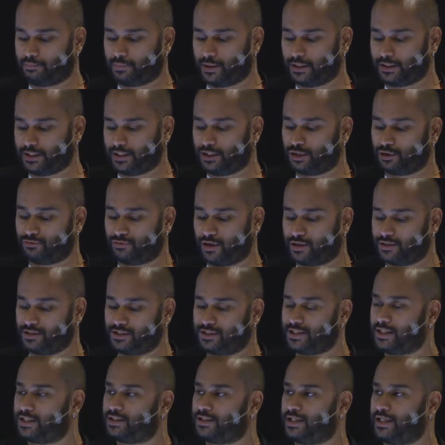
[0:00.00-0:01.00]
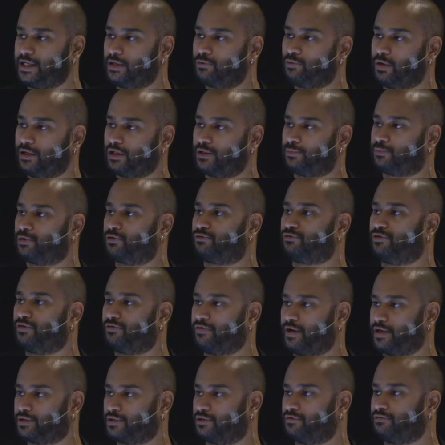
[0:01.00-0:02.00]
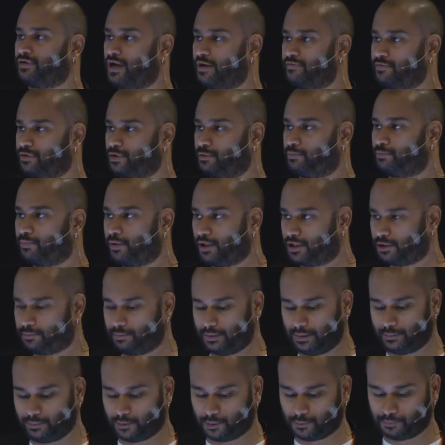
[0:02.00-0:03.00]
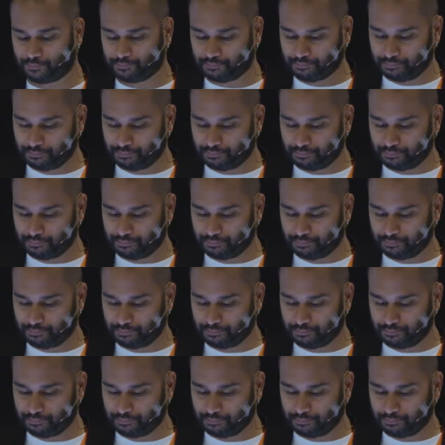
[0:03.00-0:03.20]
but in 2016 it went up to 3,500 plus people.